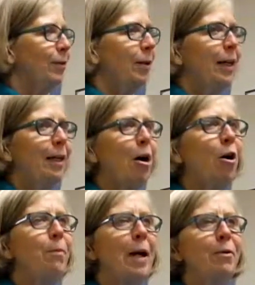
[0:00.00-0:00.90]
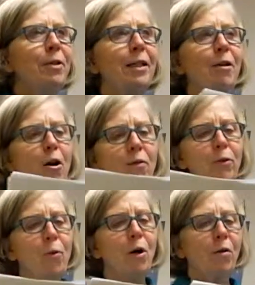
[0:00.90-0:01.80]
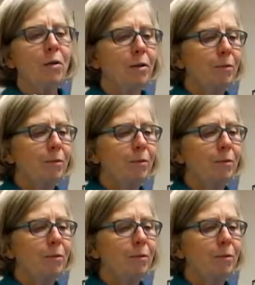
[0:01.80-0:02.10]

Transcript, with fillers: They are bouncing off the walls.